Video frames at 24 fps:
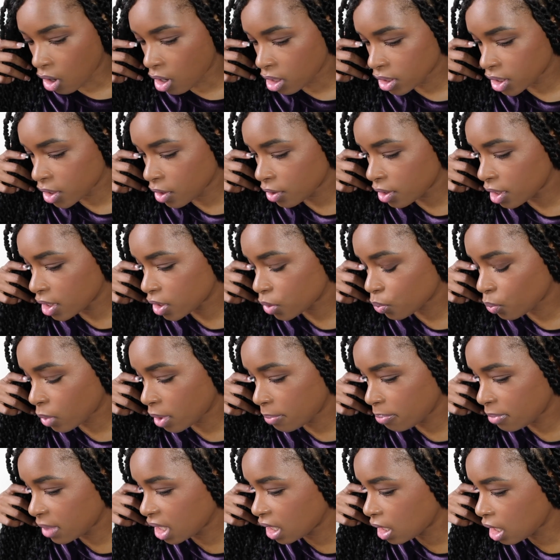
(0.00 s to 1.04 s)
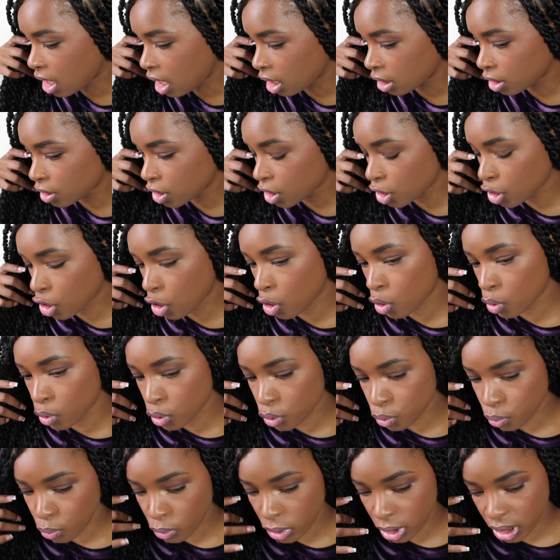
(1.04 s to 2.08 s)
Also, this 1B color
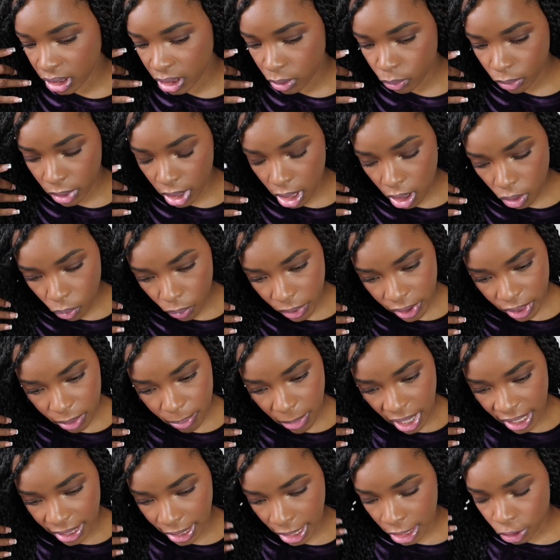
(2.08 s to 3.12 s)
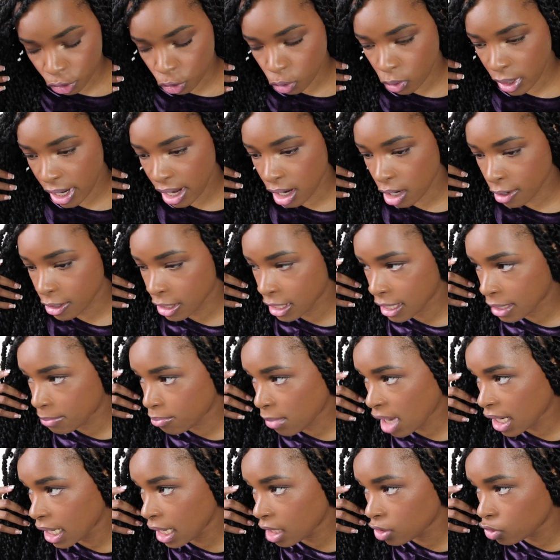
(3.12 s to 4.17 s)
goes really well with my natural hair, and
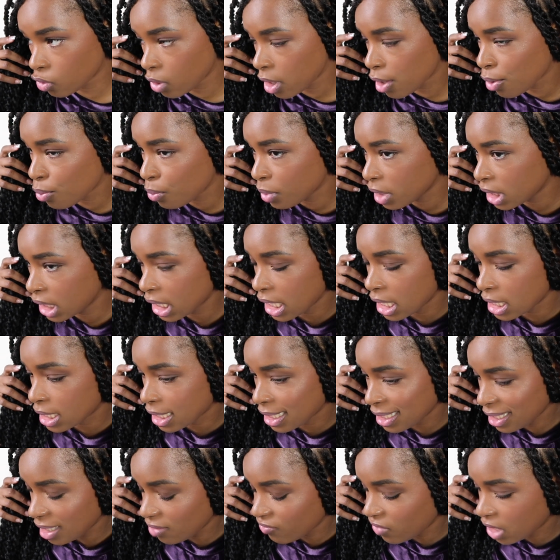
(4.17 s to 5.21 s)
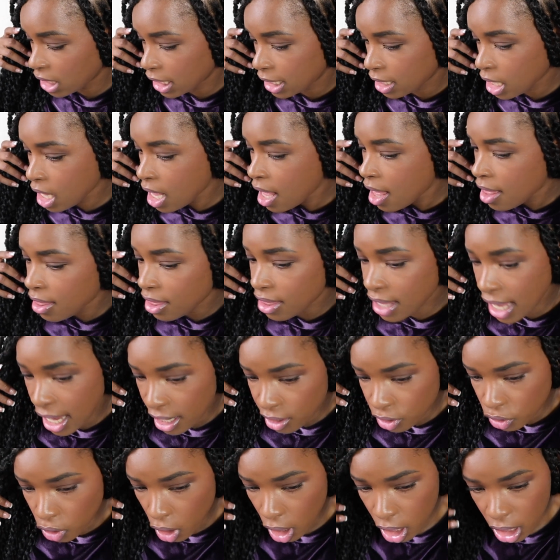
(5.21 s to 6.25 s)
my natural hair really isn't even
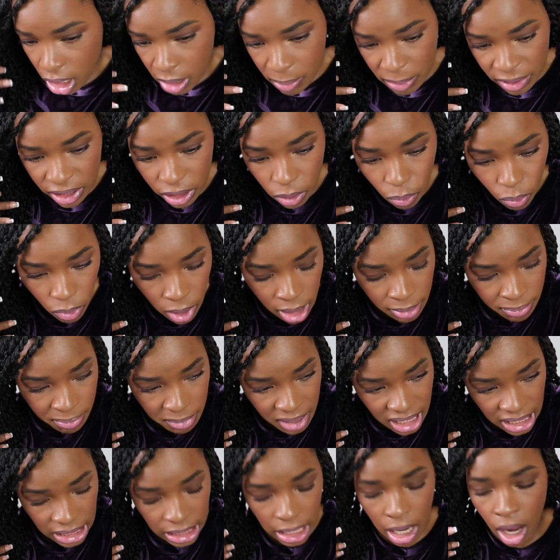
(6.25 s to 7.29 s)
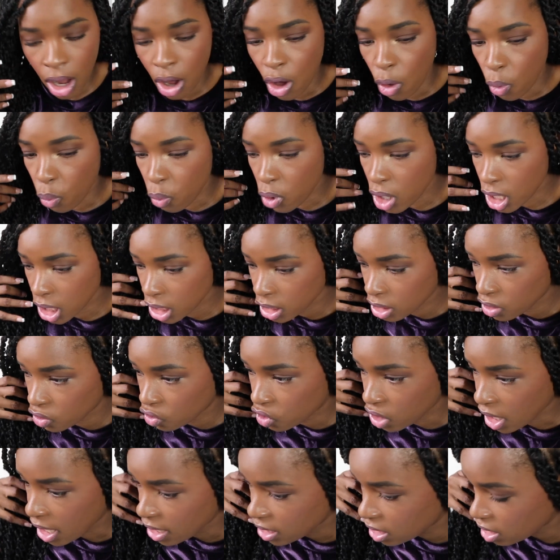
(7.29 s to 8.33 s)
that dark, but the 1B works
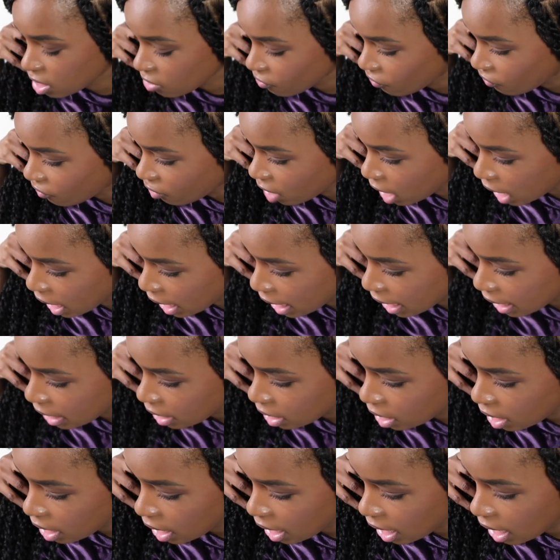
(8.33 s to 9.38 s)
just fine.